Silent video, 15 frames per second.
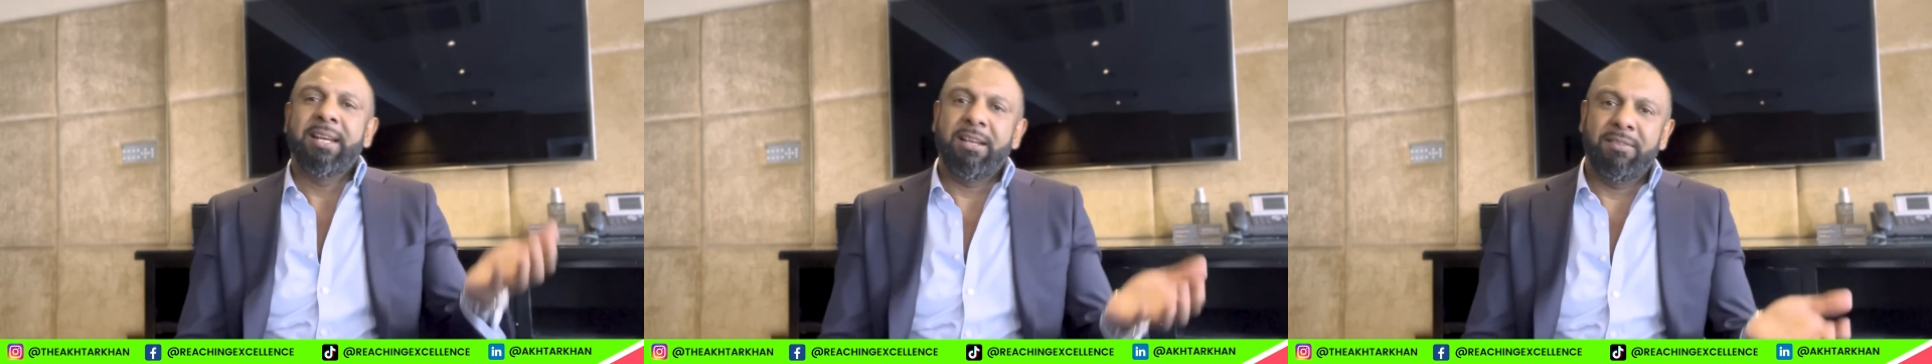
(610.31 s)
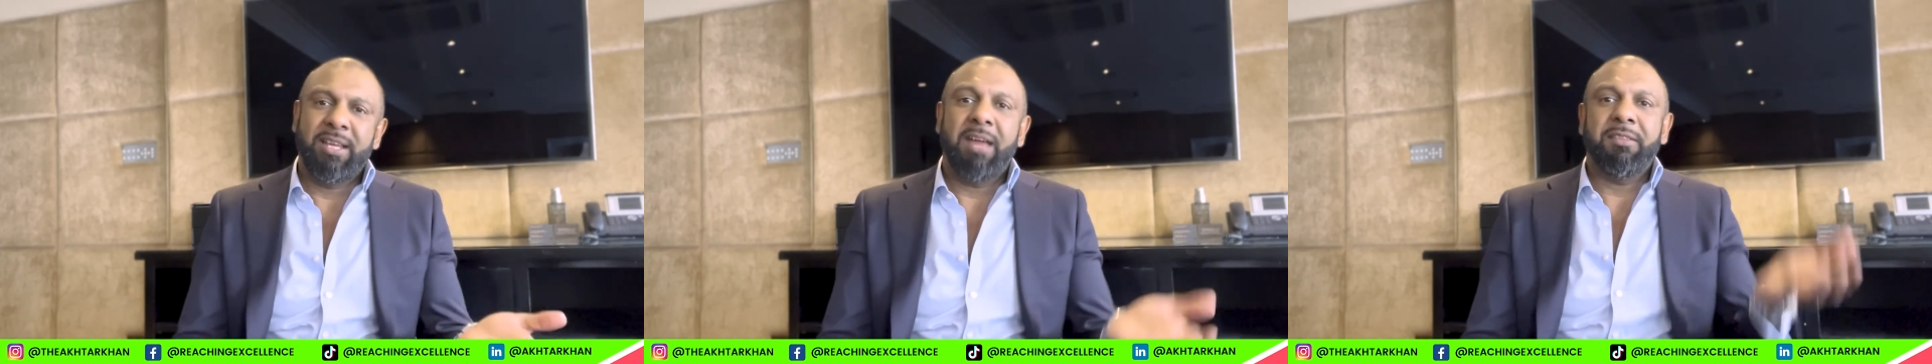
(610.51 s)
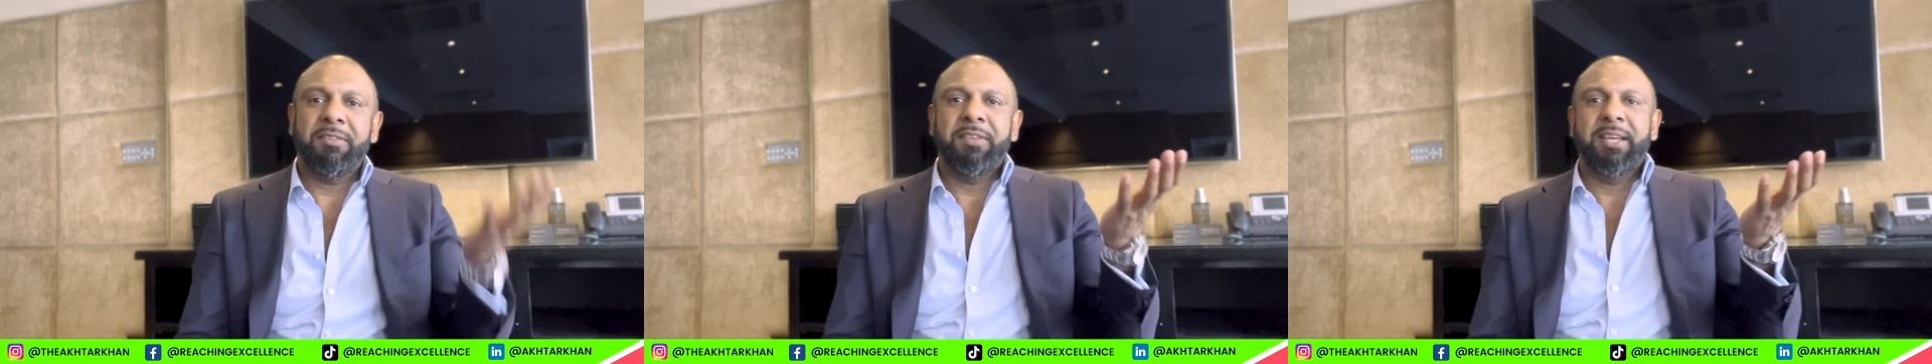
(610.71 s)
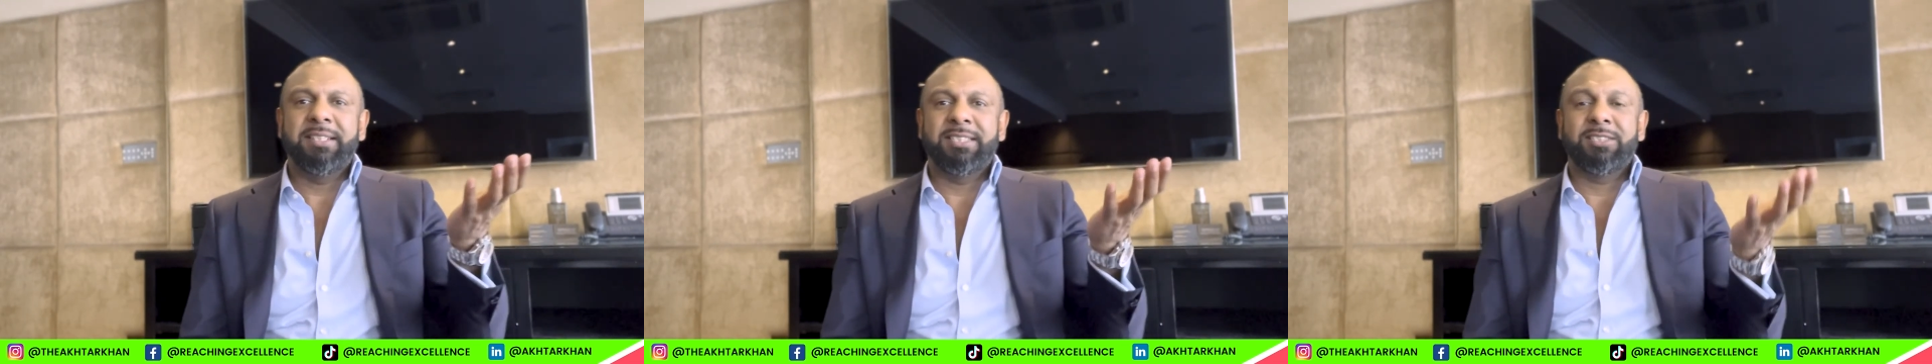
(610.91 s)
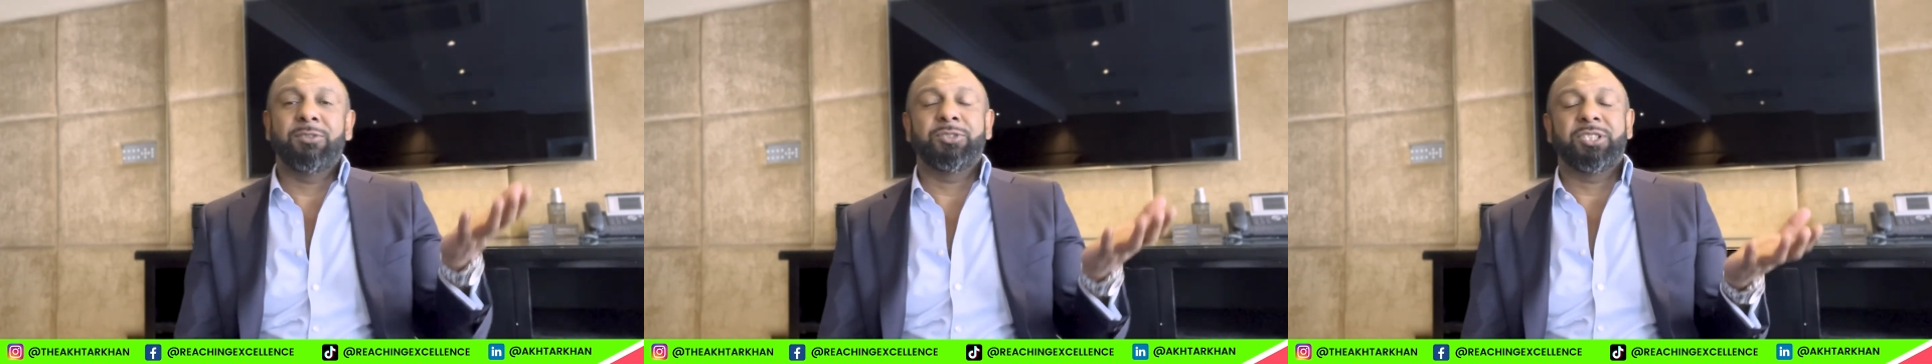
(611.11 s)
Now, the other thing
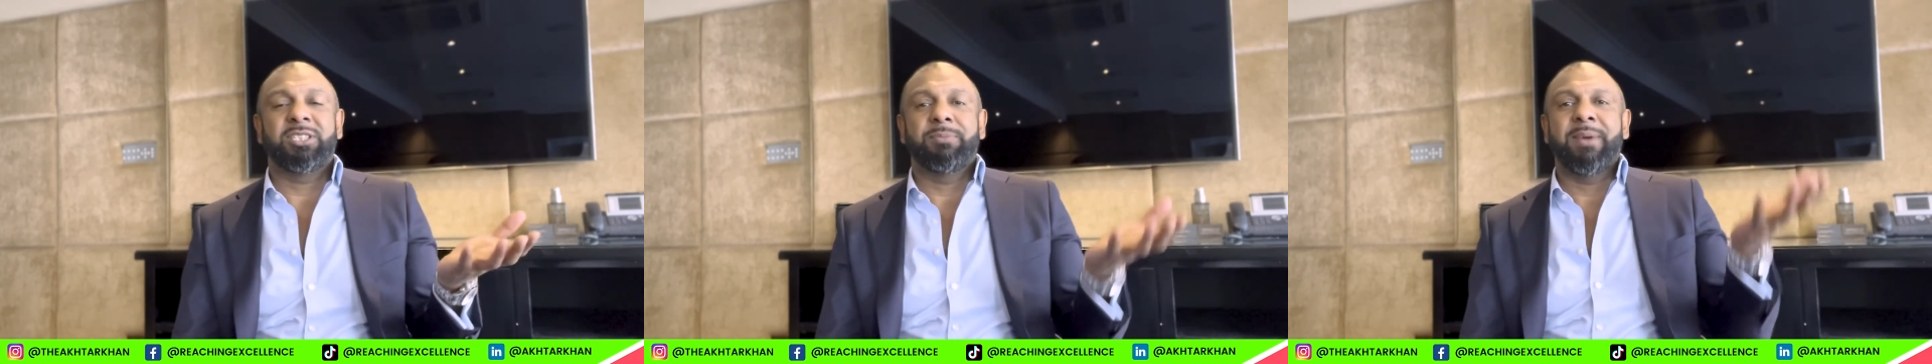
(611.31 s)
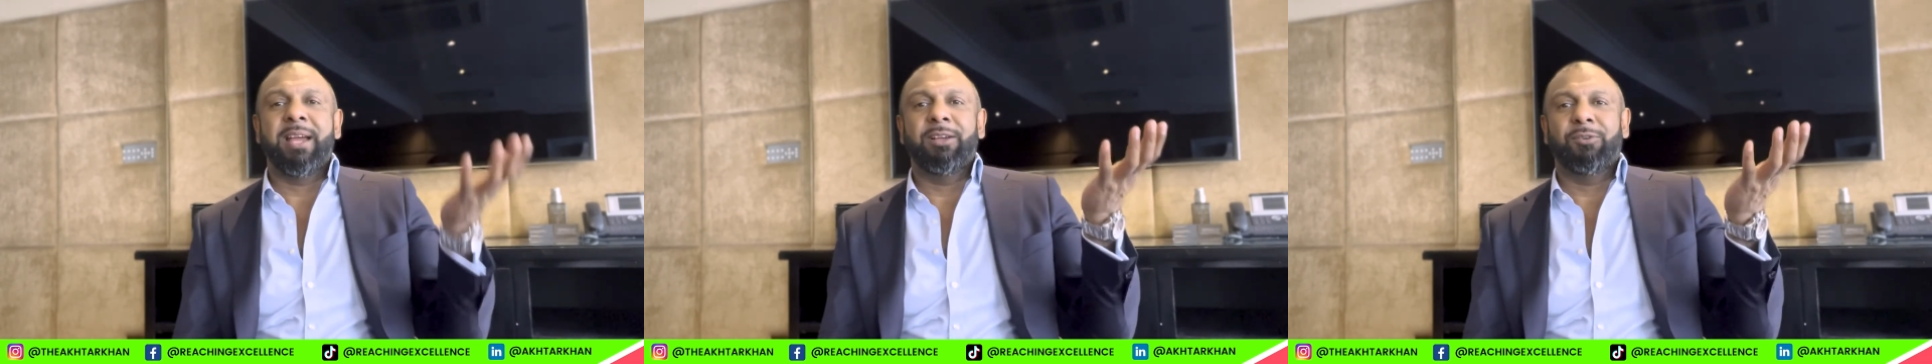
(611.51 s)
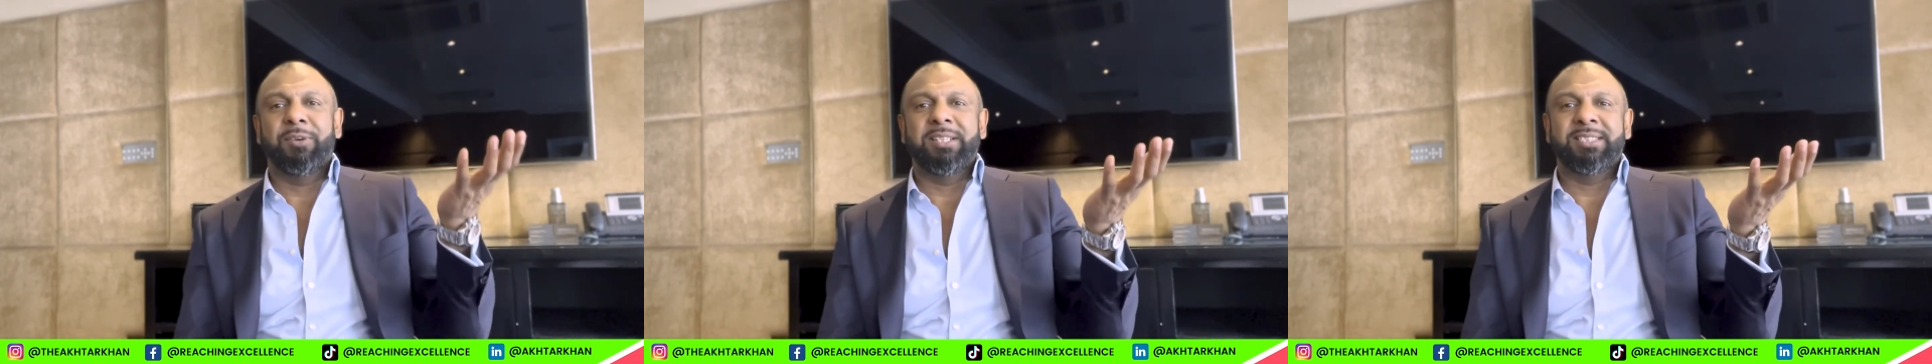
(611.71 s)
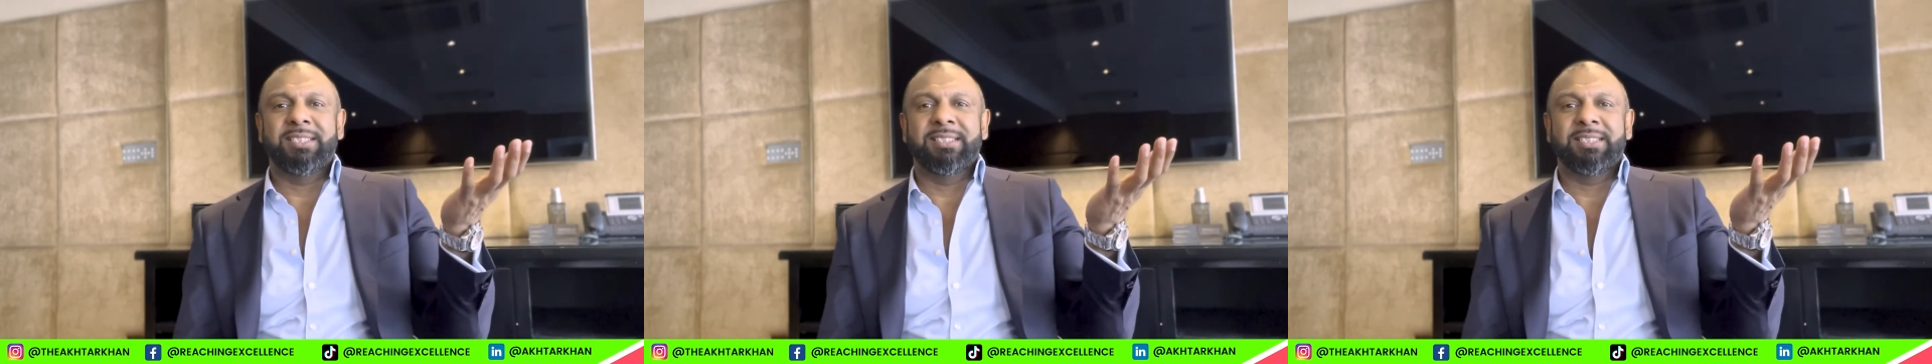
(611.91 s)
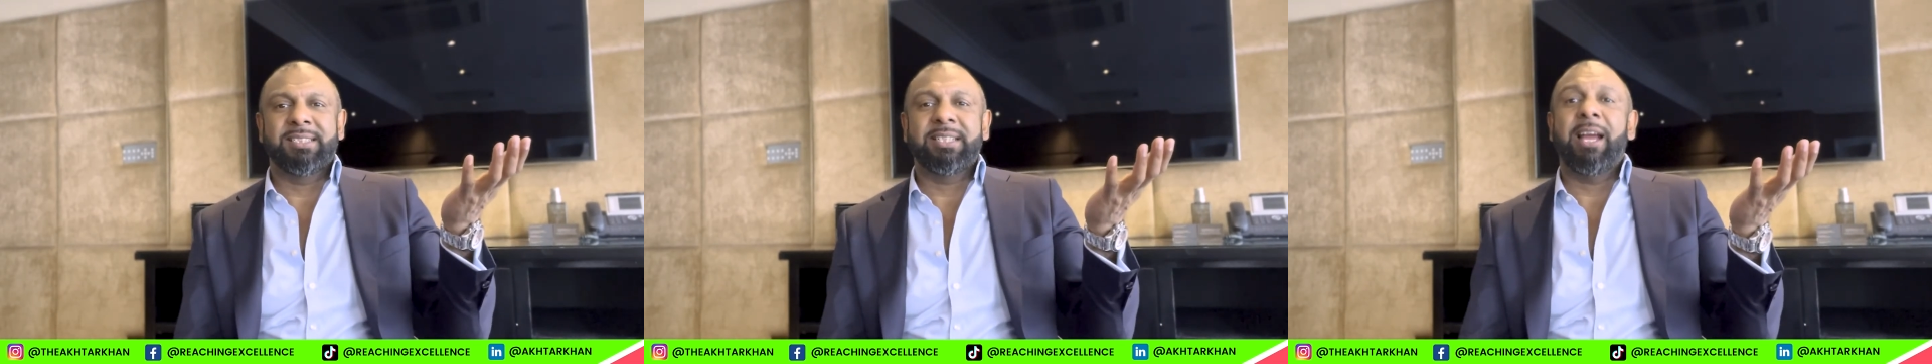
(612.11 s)
is it's not just about
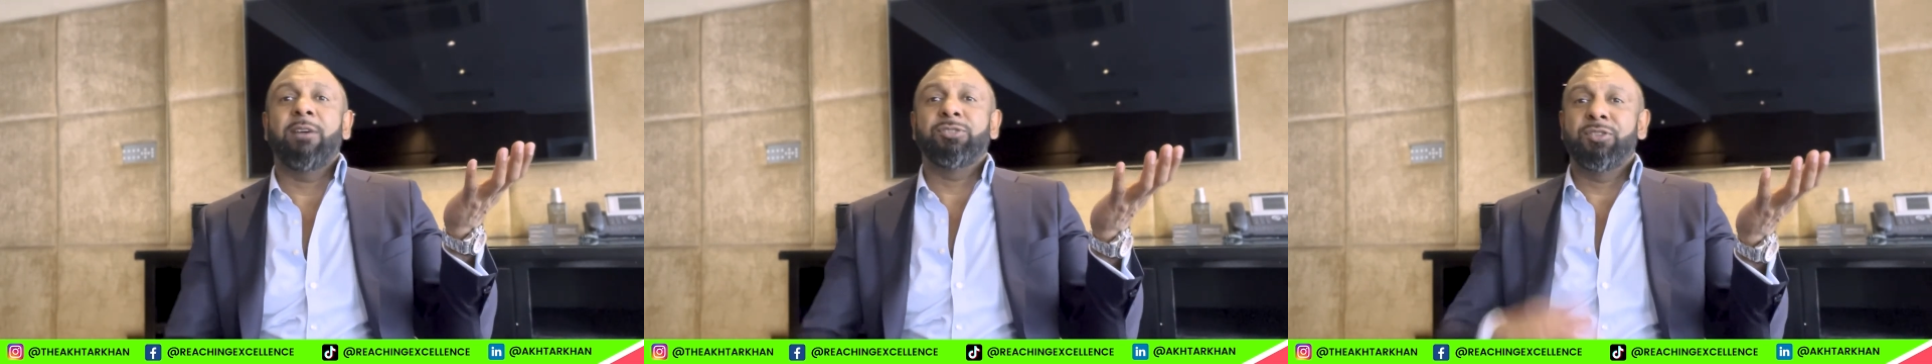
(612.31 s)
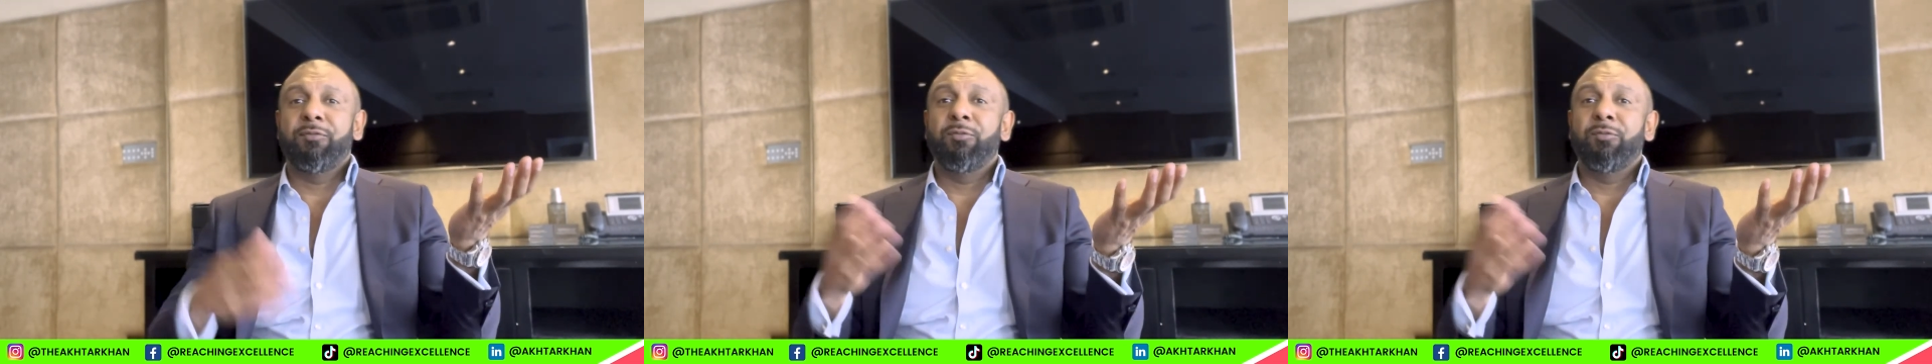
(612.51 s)
increasing the sales.